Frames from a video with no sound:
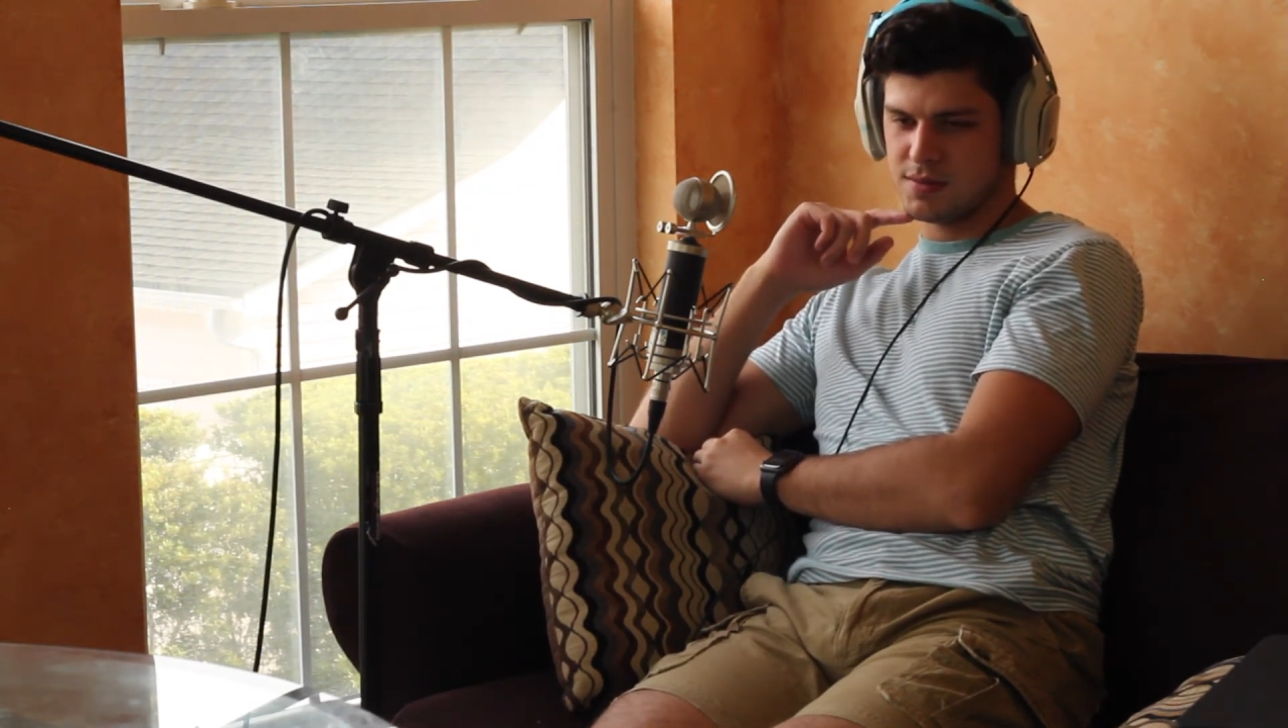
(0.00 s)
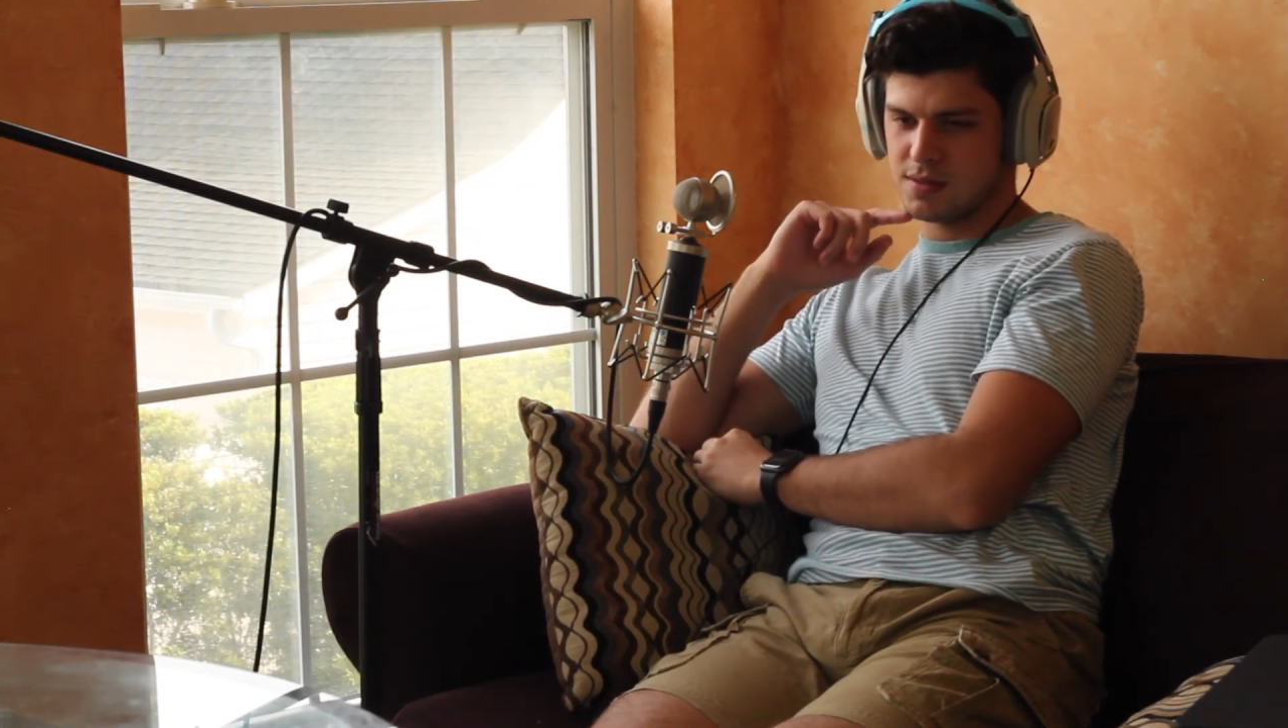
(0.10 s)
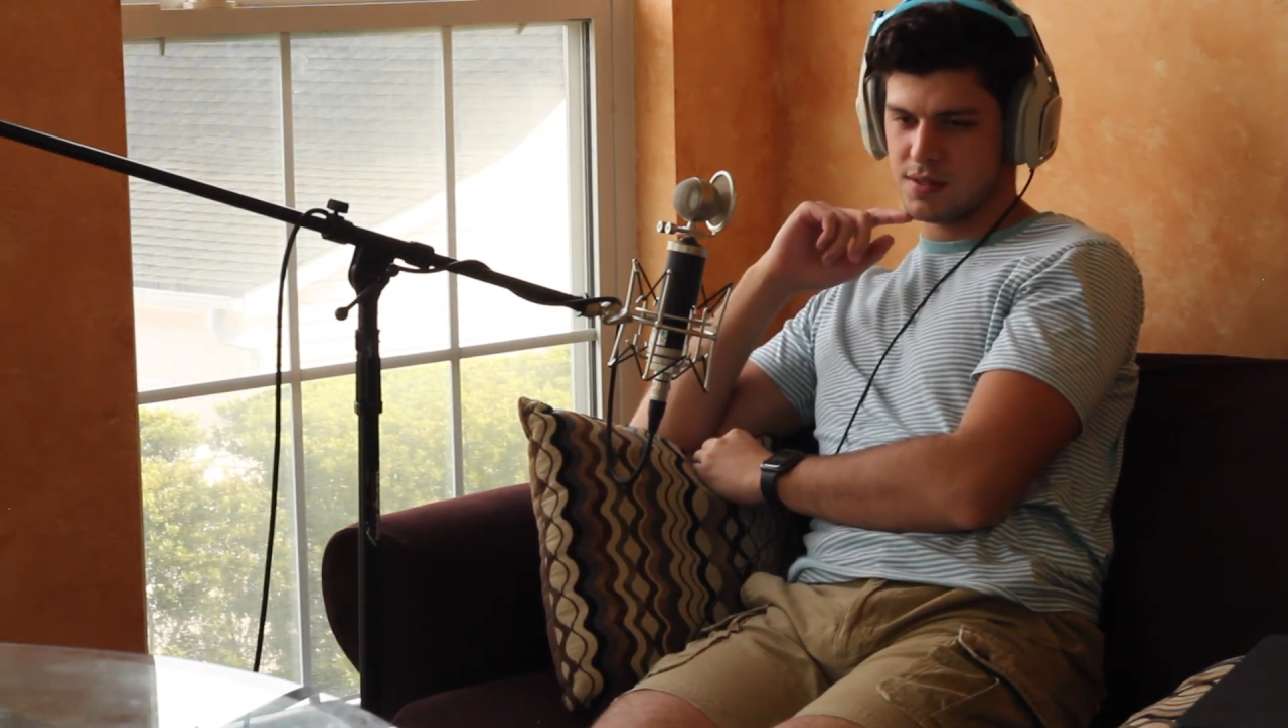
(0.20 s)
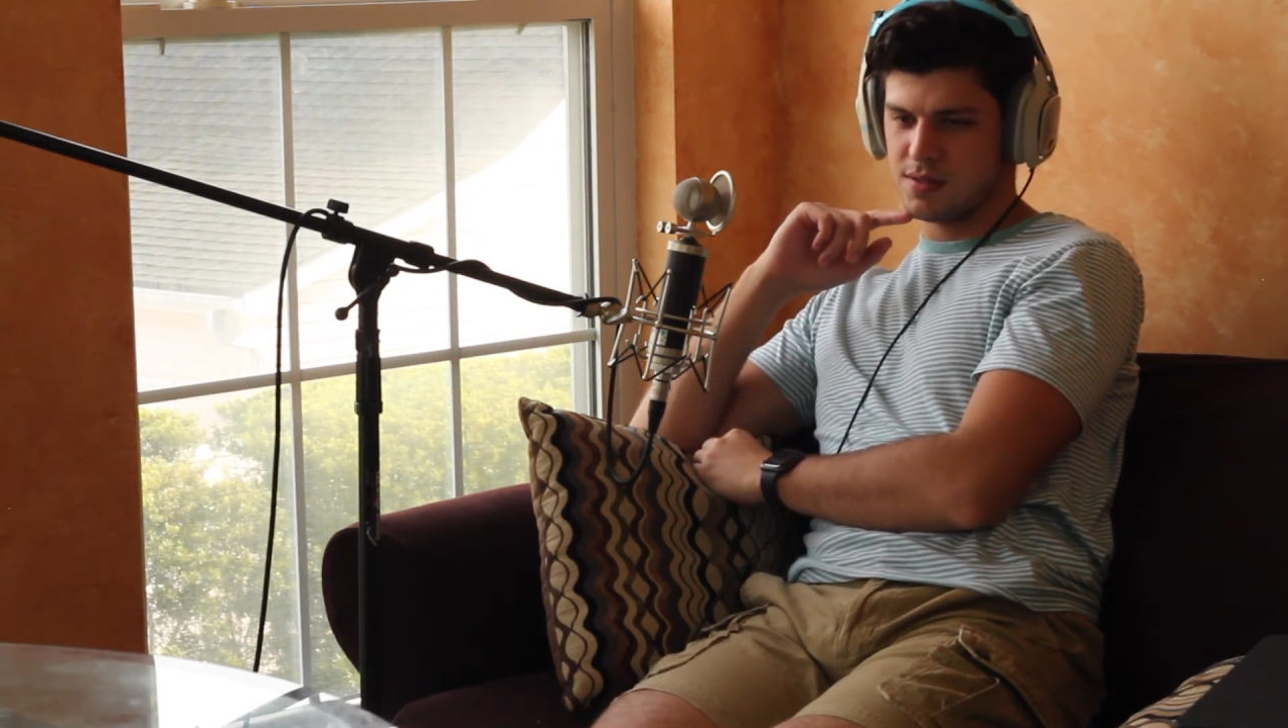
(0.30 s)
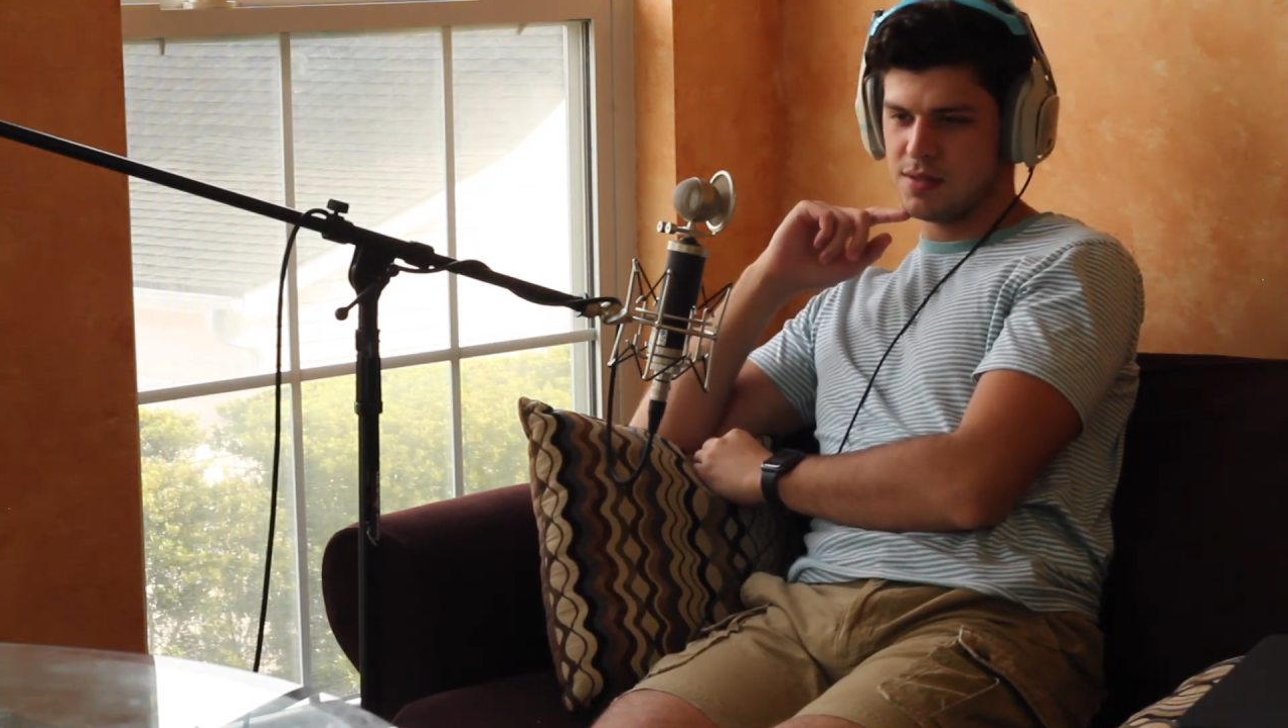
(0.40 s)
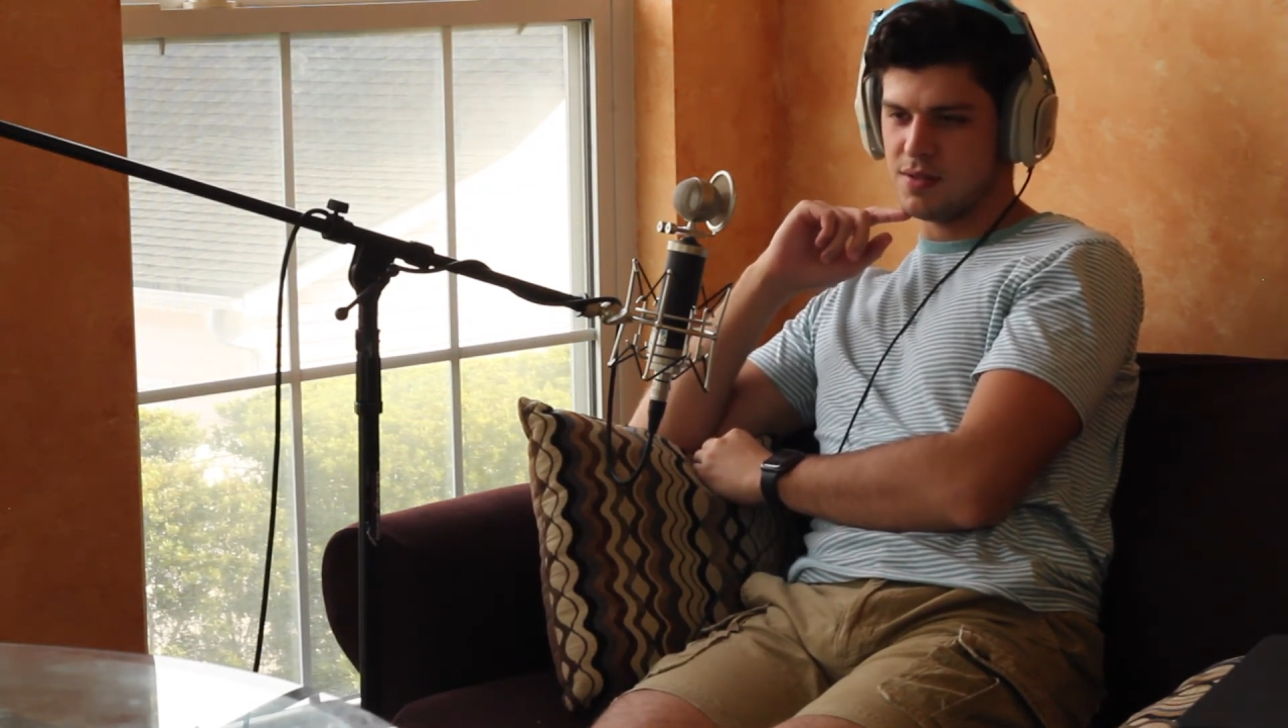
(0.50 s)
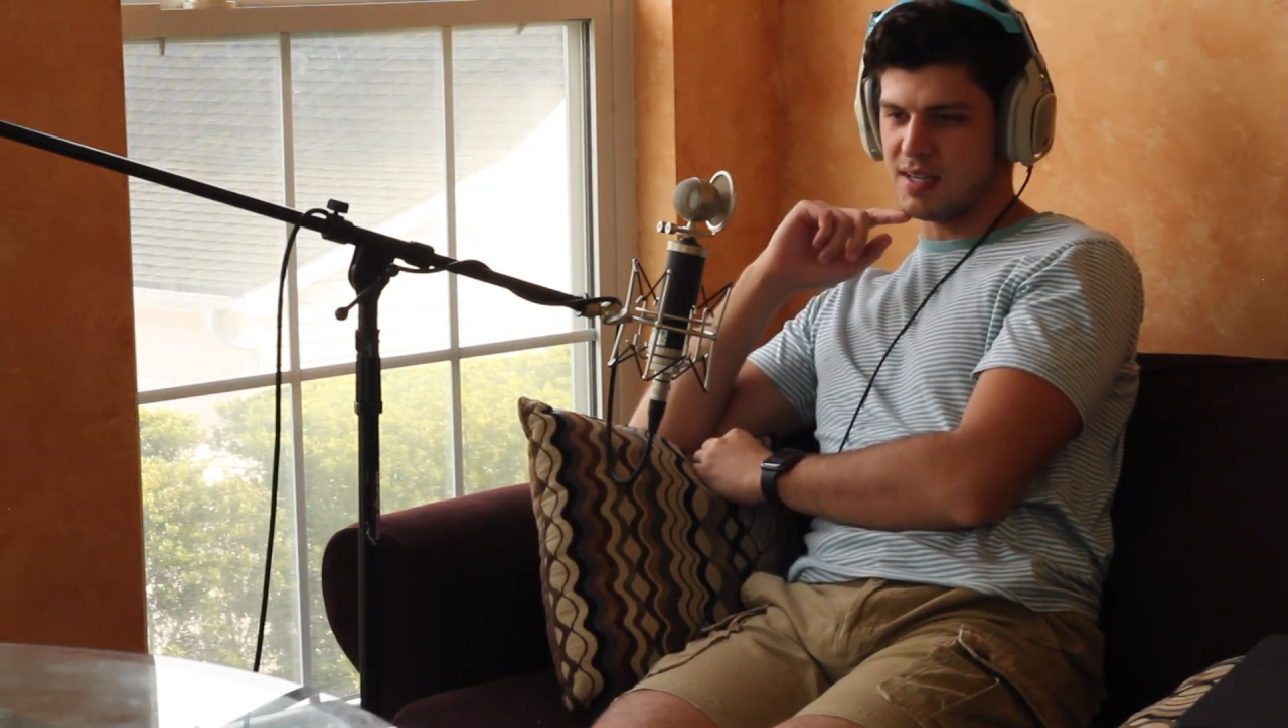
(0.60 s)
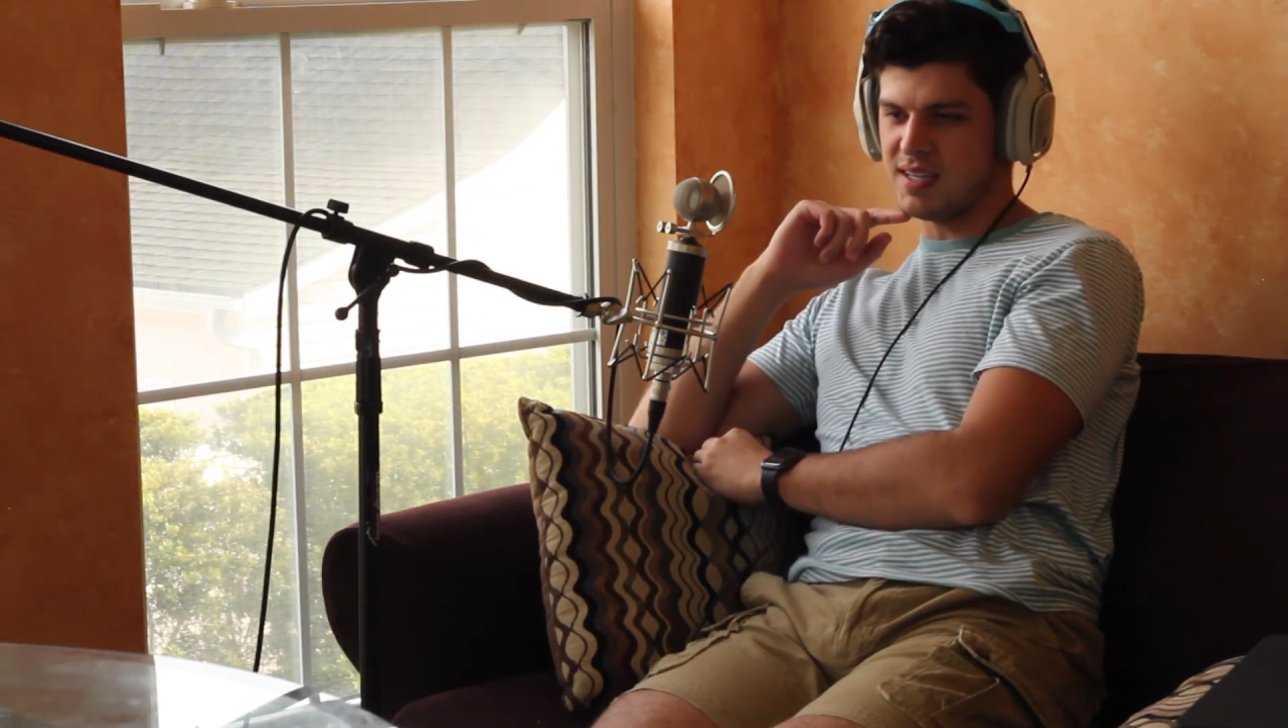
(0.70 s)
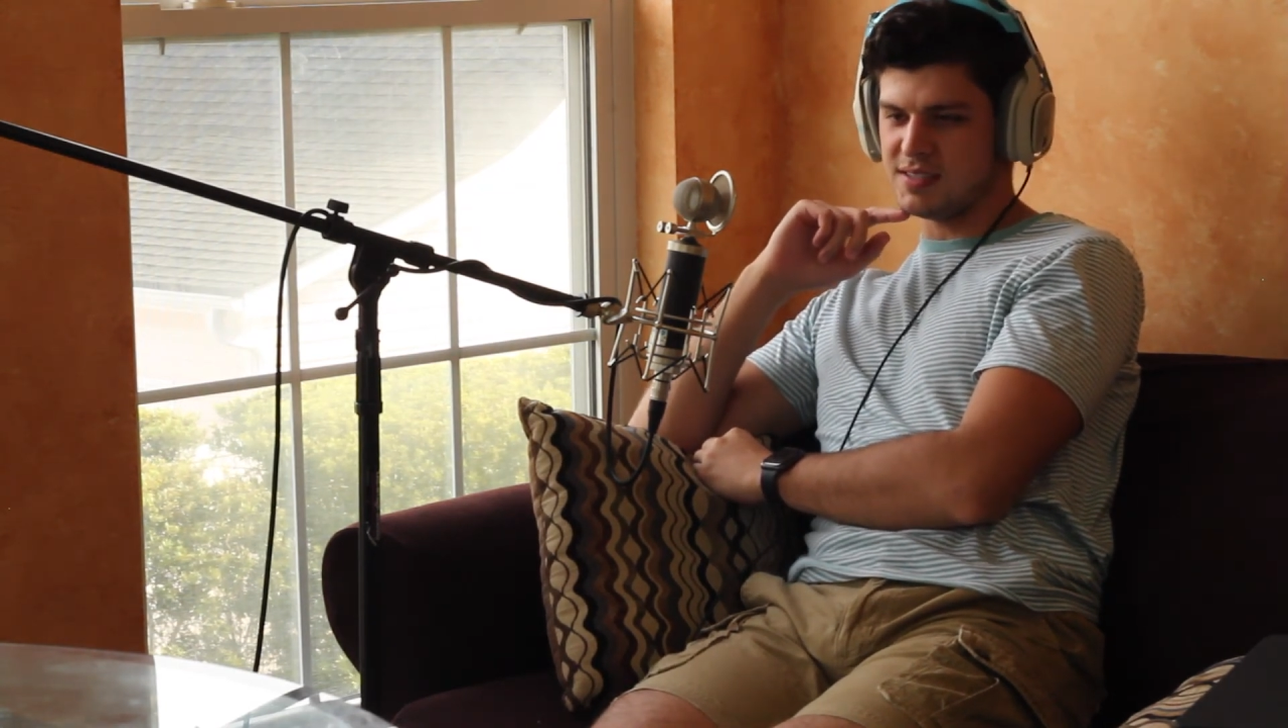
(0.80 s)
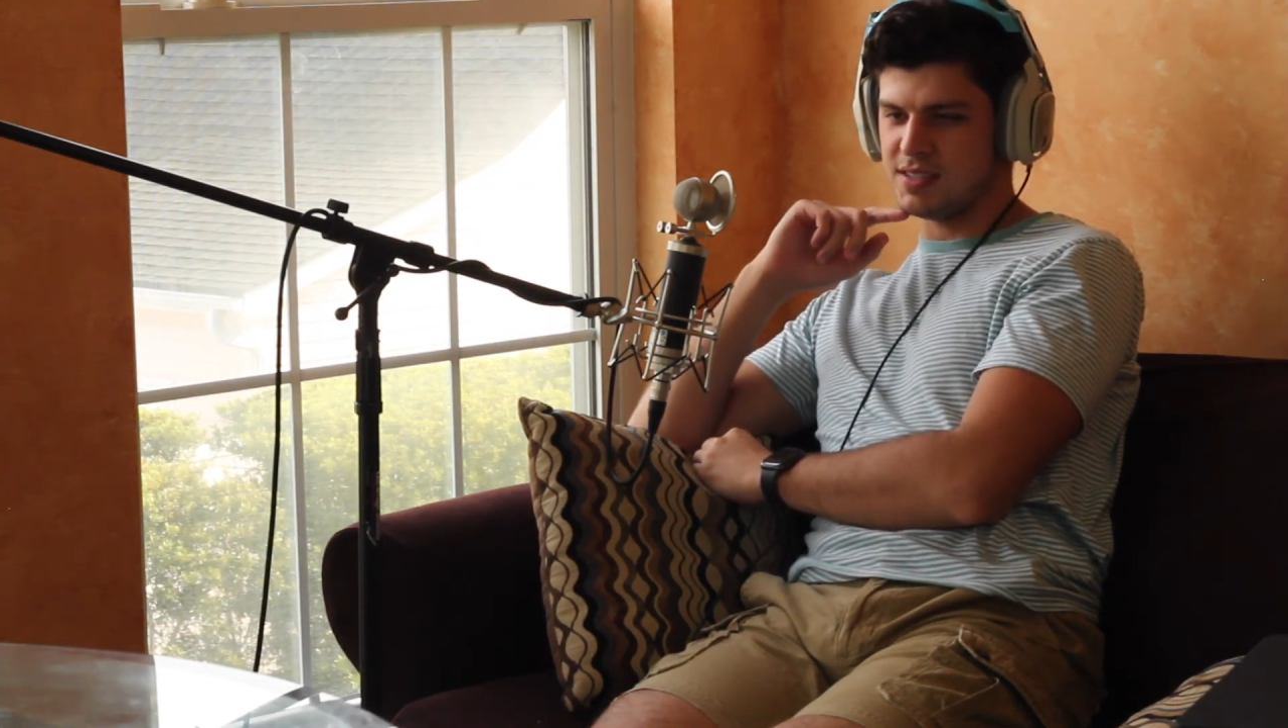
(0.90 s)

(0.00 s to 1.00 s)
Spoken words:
don't know. I guess